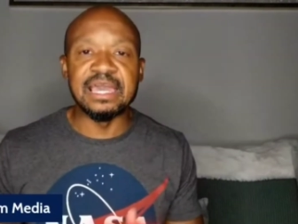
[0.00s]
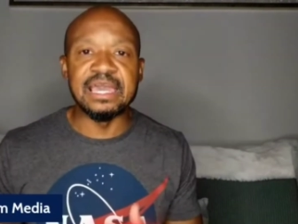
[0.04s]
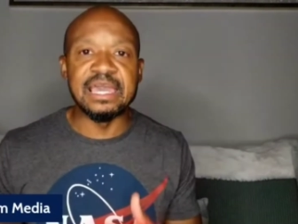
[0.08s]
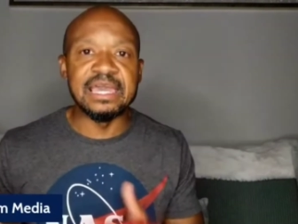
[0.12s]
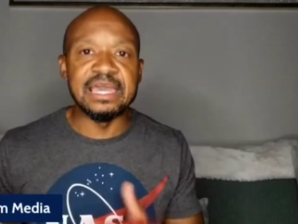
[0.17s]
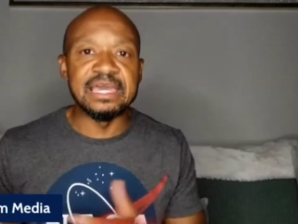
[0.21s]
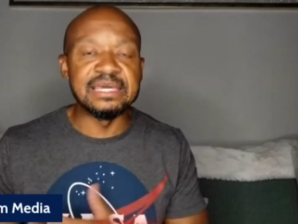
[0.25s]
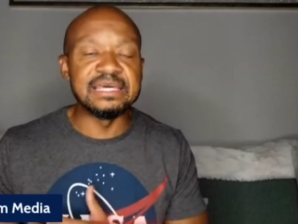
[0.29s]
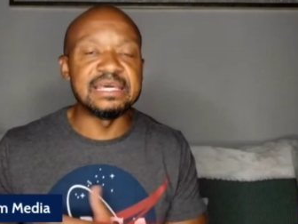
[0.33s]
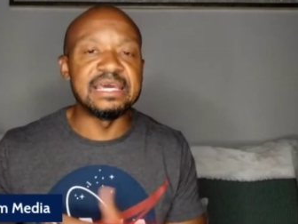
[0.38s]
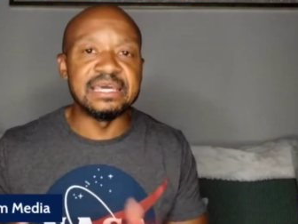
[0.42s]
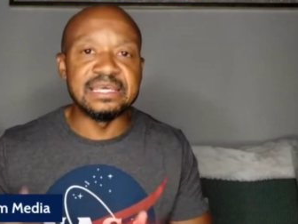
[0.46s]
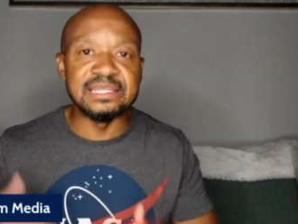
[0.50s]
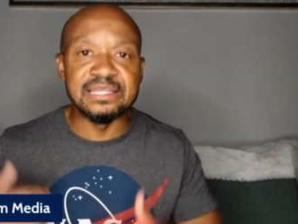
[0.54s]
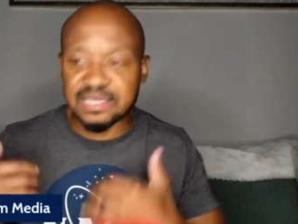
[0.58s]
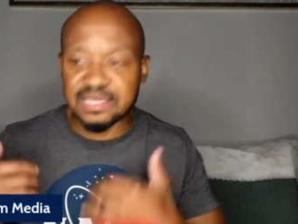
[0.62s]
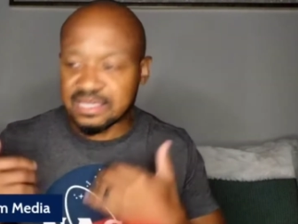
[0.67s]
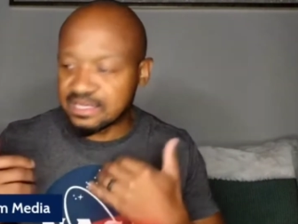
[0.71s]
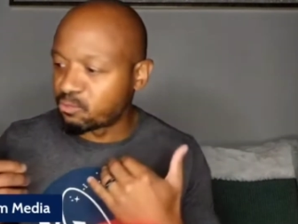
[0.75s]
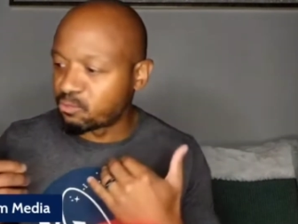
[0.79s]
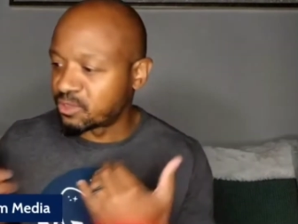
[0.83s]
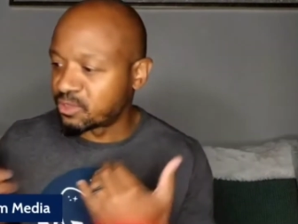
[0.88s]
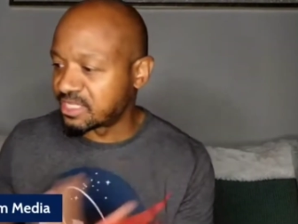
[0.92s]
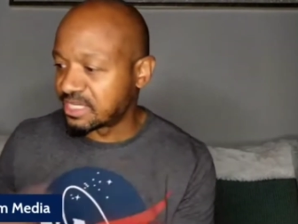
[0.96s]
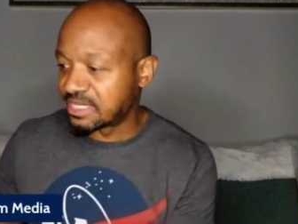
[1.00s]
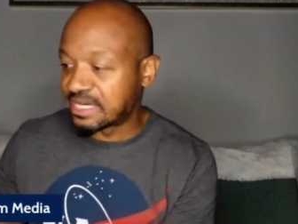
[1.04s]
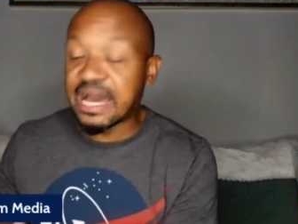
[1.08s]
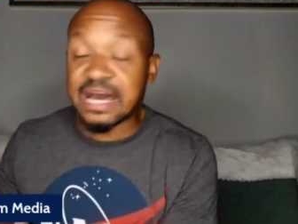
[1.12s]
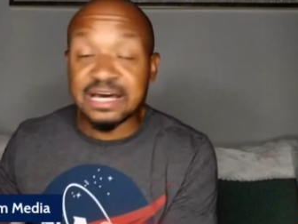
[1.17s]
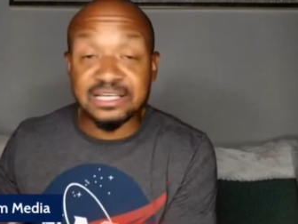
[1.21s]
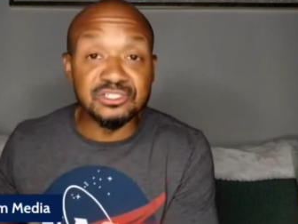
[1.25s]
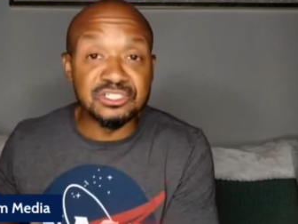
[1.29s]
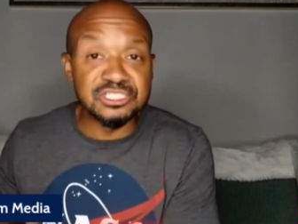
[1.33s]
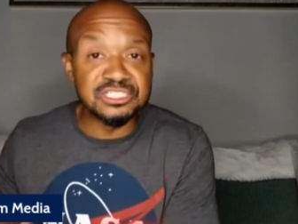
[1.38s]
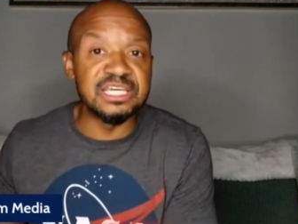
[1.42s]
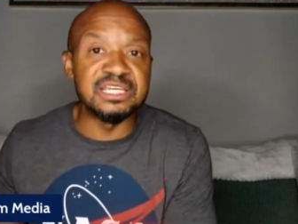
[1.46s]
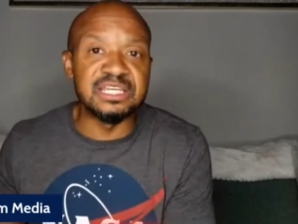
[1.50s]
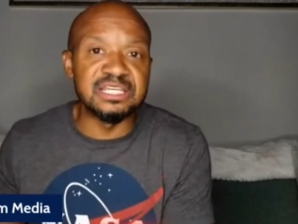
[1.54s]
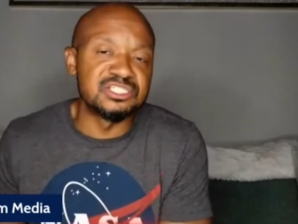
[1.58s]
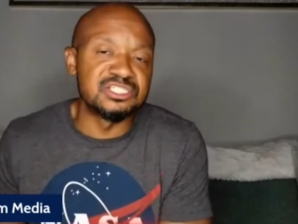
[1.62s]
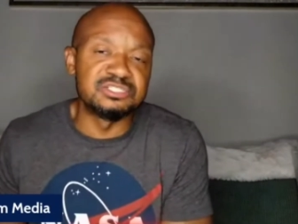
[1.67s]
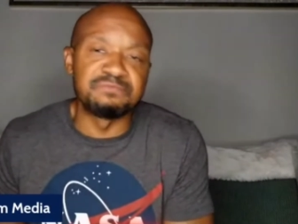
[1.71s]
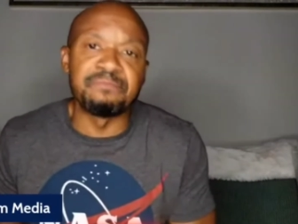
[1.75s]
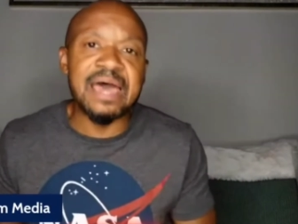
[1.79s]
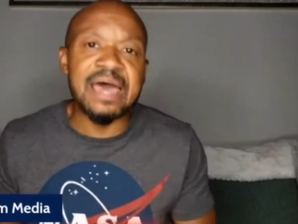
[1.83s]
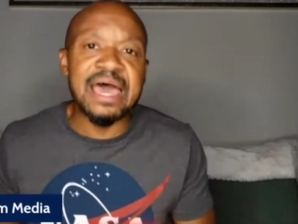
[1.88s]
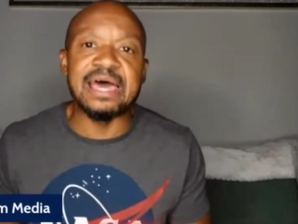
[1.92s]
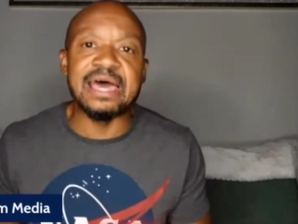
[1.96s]
And and and what the guys are saying, they're
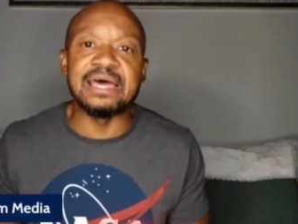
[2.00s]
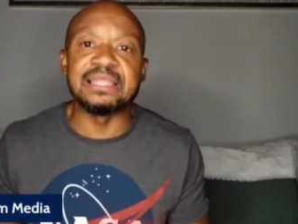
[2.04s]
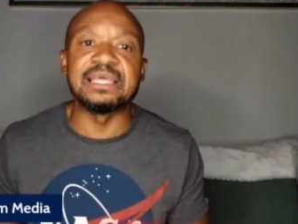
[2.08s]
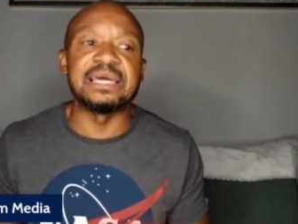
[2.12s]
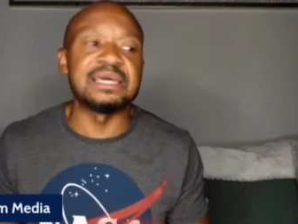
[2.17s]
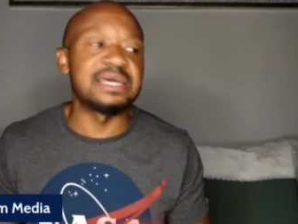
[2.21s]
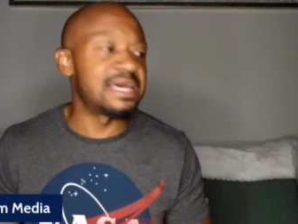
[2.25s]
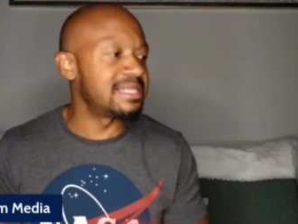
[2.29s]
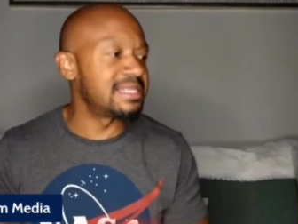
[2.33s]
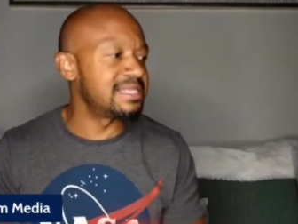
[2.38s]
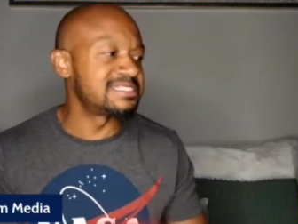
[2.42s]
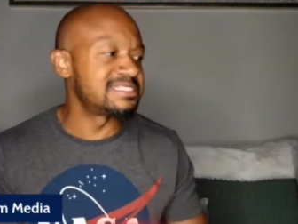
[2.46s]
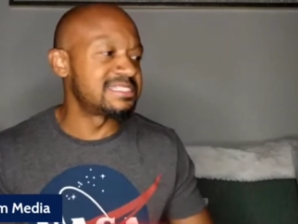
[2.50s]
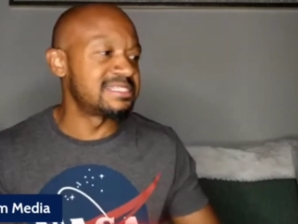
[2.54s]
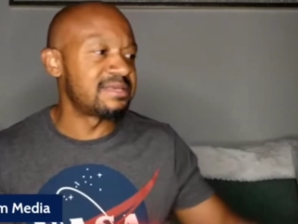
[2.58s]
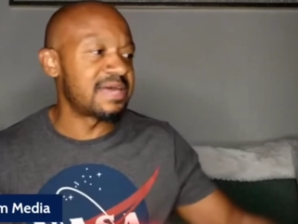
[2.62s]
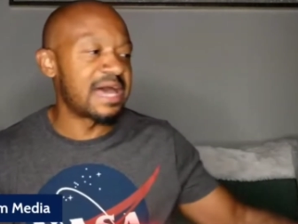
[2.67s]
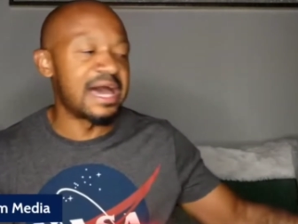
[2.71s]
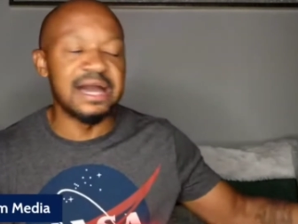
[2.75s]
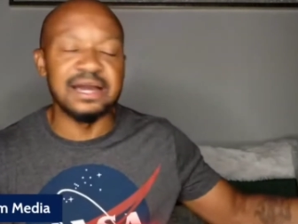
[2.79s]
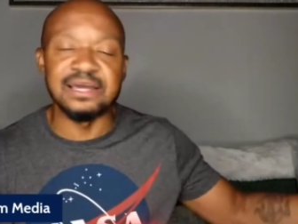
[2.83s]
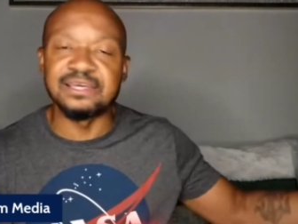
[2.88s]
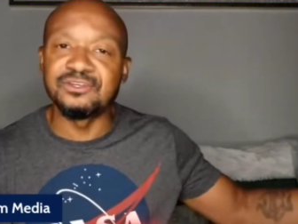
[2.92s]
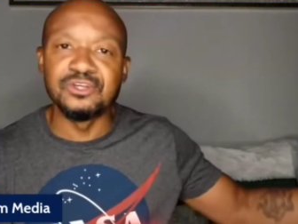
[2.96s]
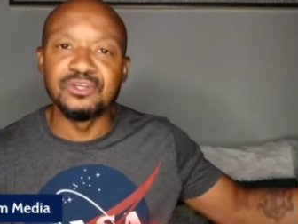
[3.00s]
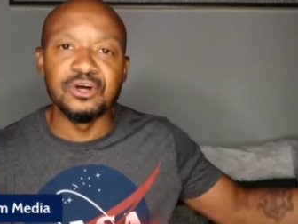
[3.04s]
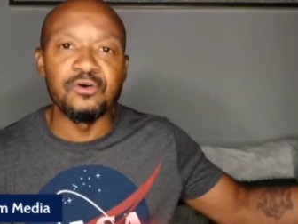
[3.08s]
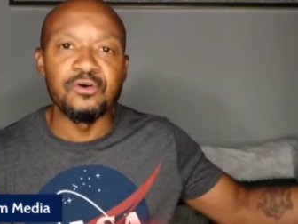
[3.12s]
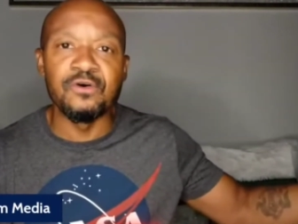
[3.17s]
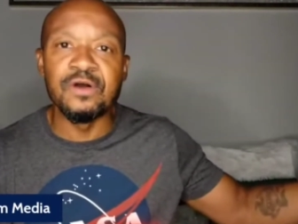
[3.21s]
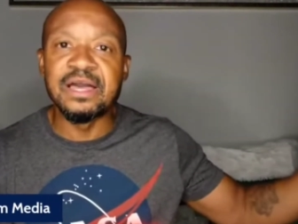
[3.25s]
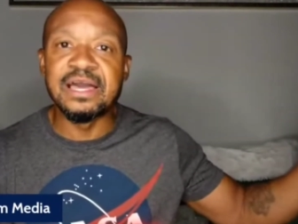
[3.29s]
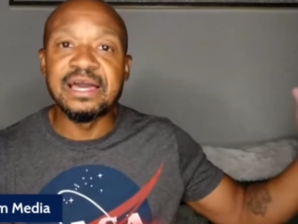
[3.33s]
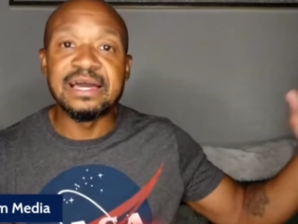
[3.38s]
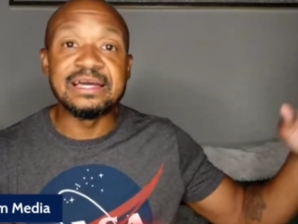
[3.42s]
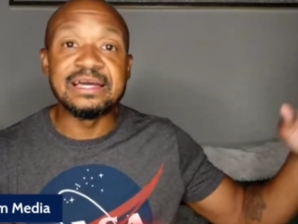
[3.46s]
just mad. Like, hey, listen, I you know,